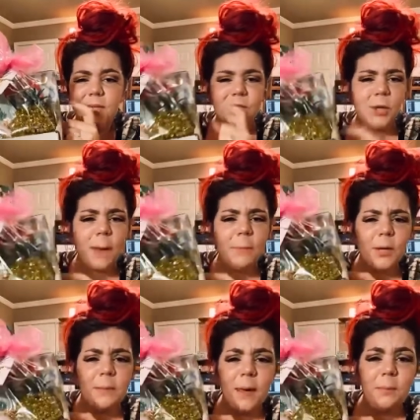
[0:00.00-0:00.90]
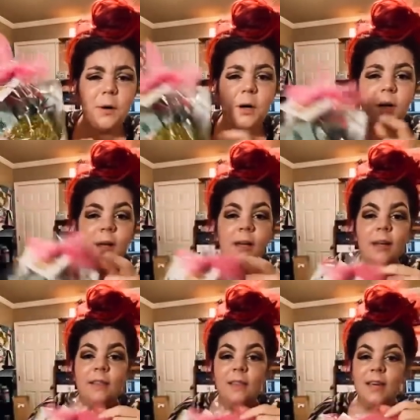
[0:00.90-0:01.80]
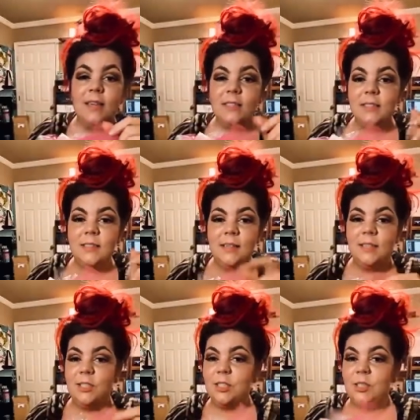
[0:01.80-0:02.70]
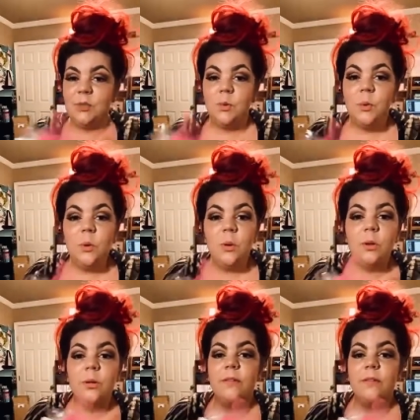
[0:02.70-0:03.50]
scrapbooking paper. This is just tulle.